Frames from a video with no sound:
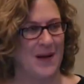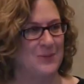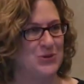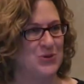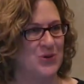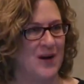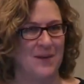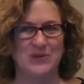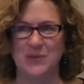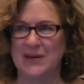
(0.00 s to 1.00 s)
I'm sure
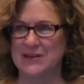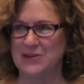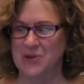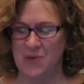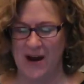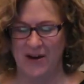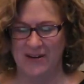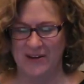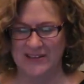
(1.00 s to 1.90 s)
I'm speaking to the choir here,